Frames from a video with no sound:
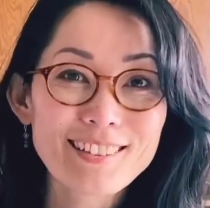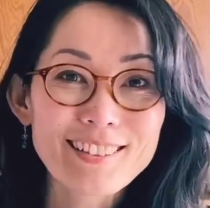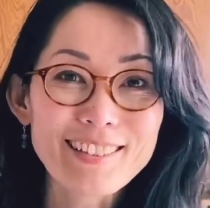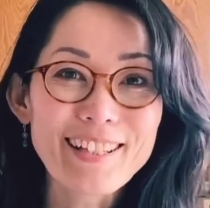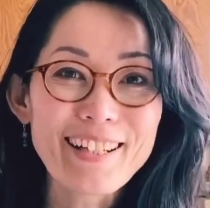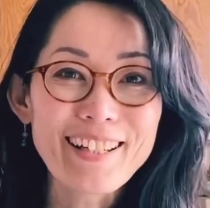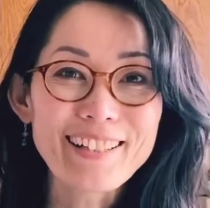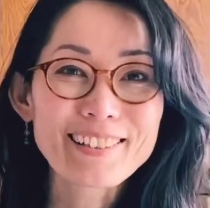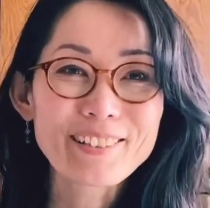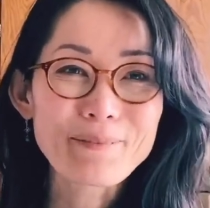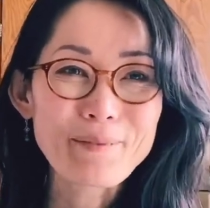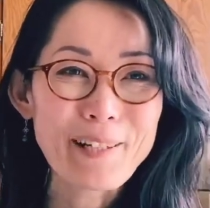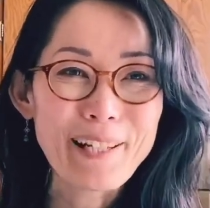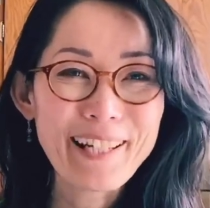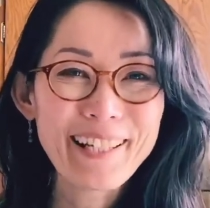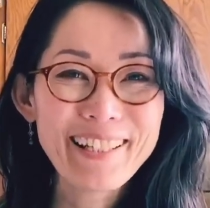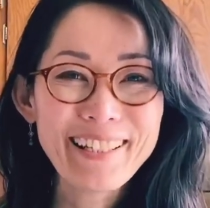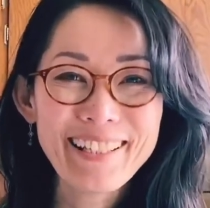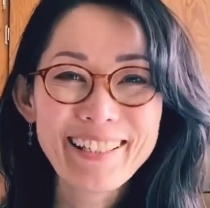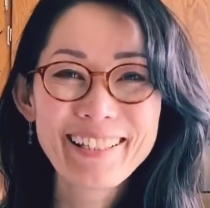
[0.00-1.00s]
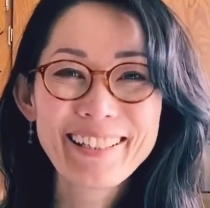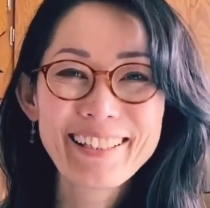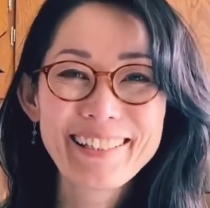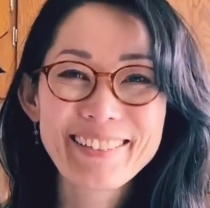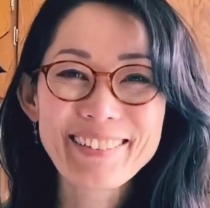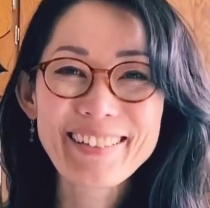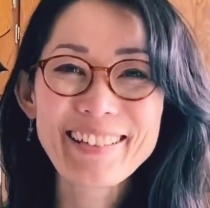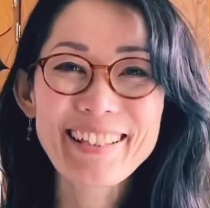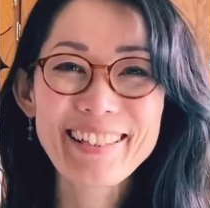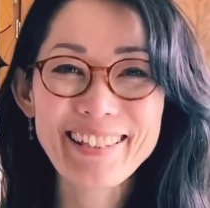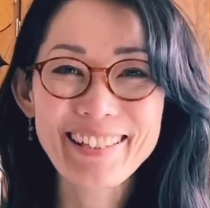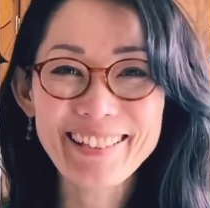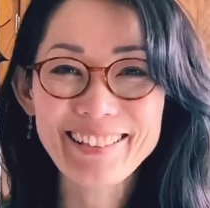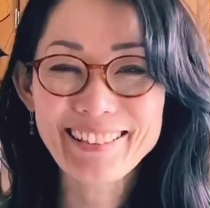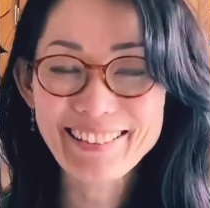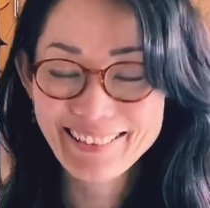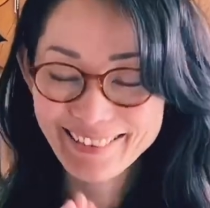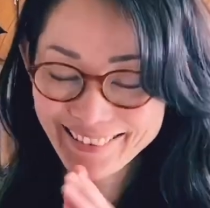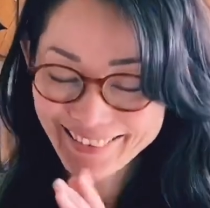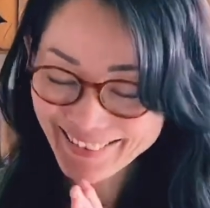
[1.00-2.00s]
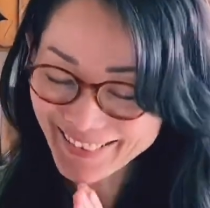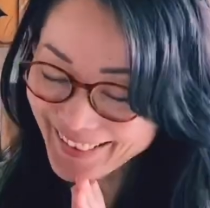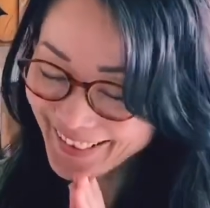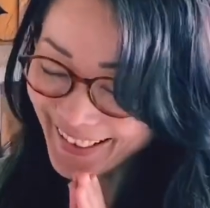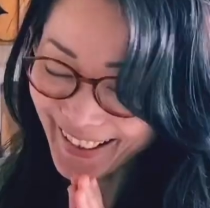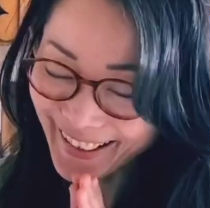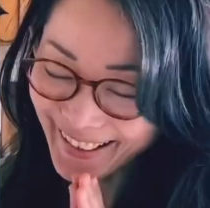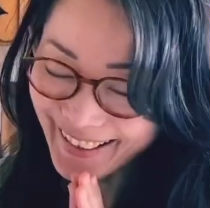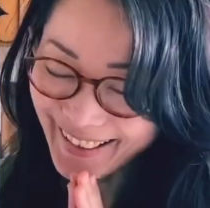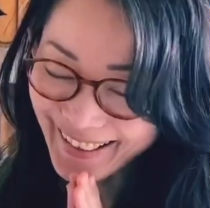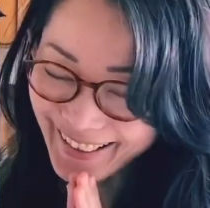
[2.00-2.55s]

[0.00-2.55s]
should I explain what I think? Okay.